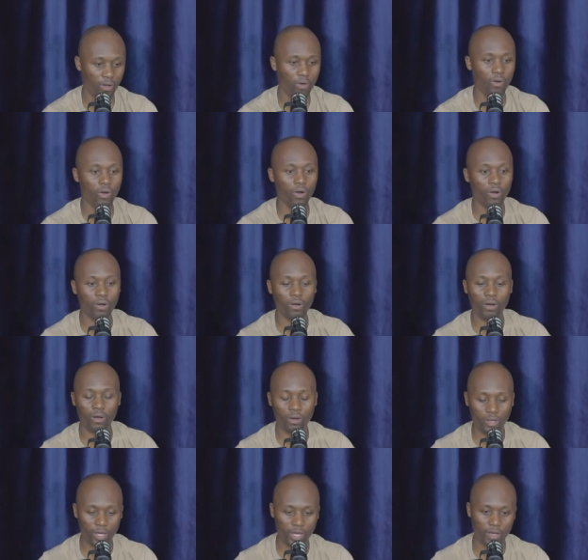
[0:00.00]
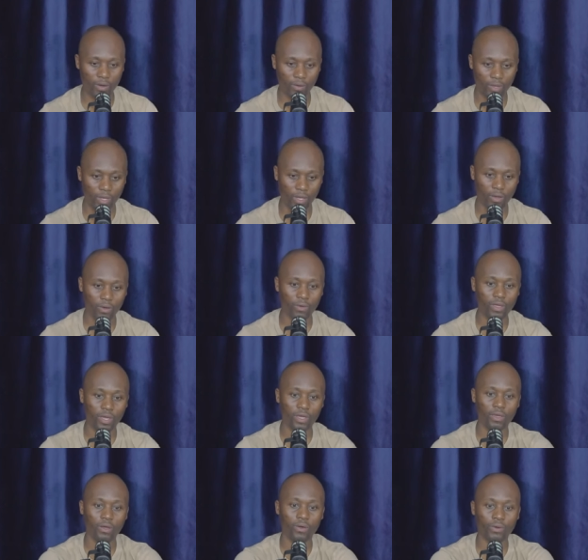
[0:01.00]
Oh, okay, okay,
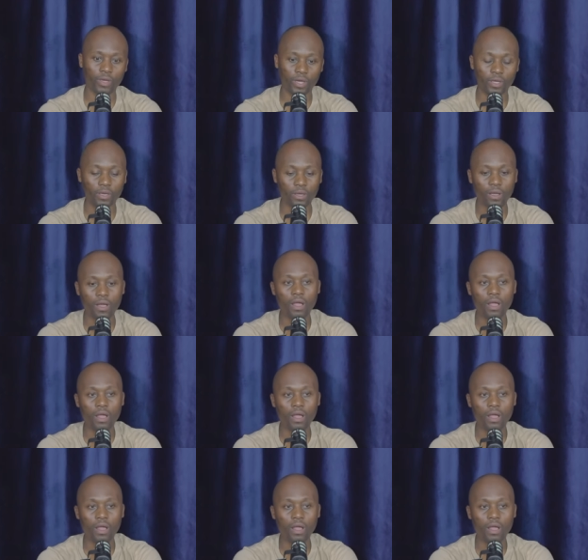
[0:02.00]
okay, okay.